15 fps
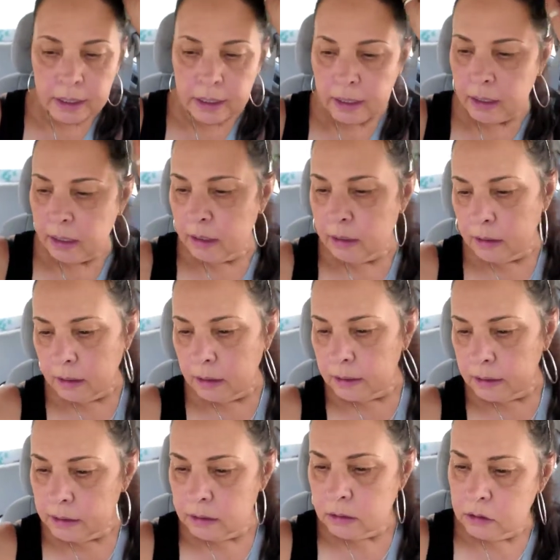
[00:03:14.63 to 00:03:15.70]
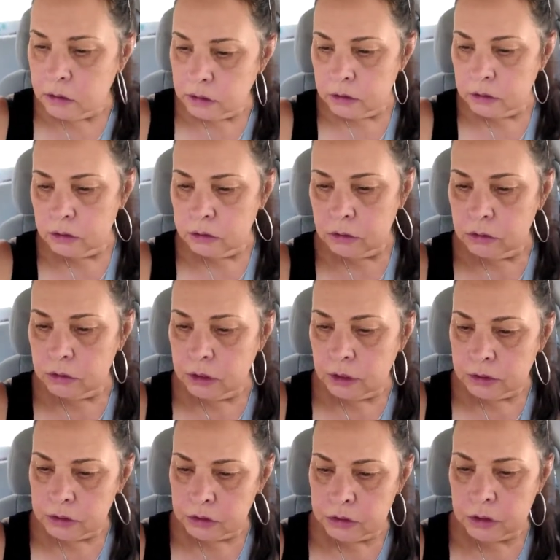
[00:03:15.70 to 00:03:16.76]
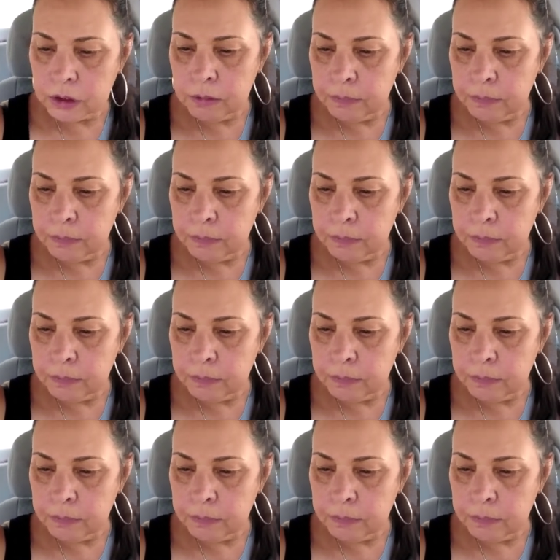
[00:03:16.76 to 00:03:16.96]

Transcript: And I need to, I just took